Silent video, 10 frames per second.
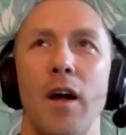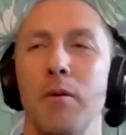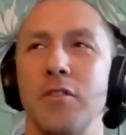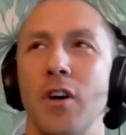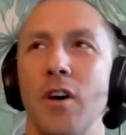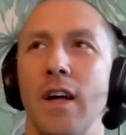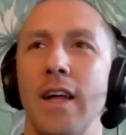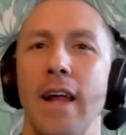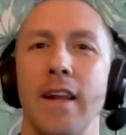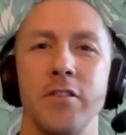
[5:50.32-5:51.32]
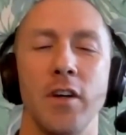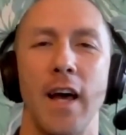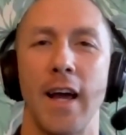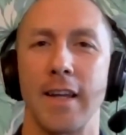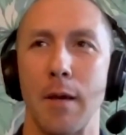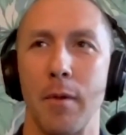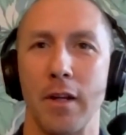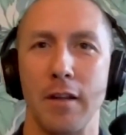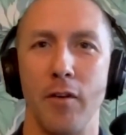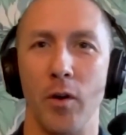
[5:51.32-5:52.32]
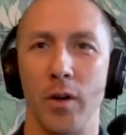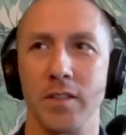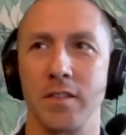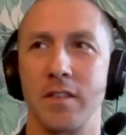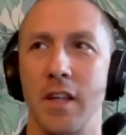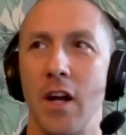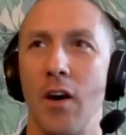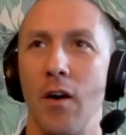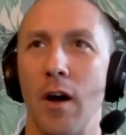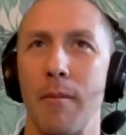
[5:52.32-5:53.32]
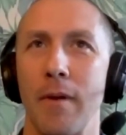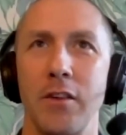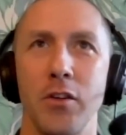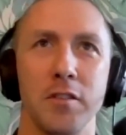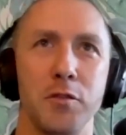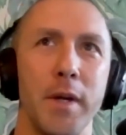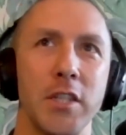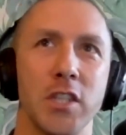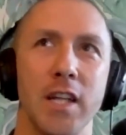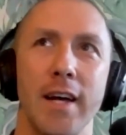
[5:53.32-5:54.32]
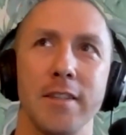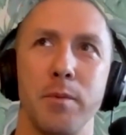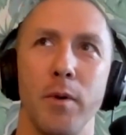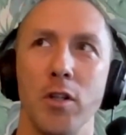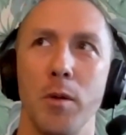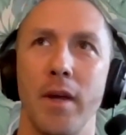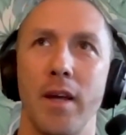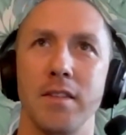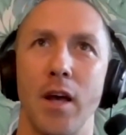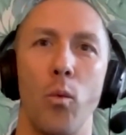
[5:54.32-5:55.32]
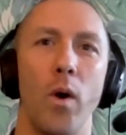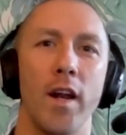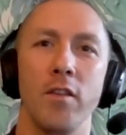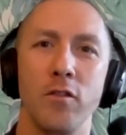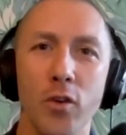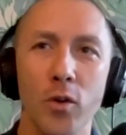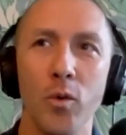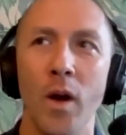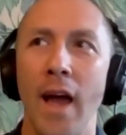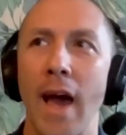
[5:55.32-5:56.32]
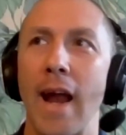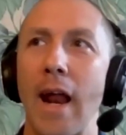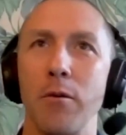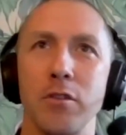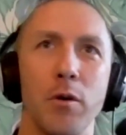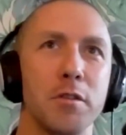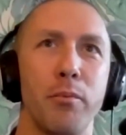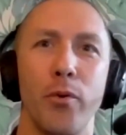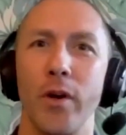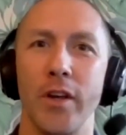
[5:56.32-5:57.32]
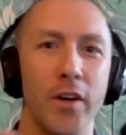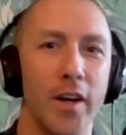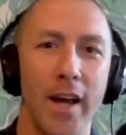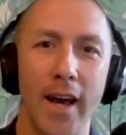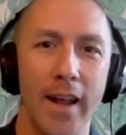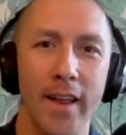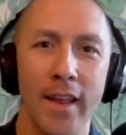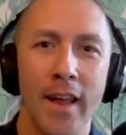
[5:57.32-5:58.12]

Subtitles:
it was all, and it's all academically focused. I mean, I took a speech class, but only because I wanted to, and I was always pretty good at it.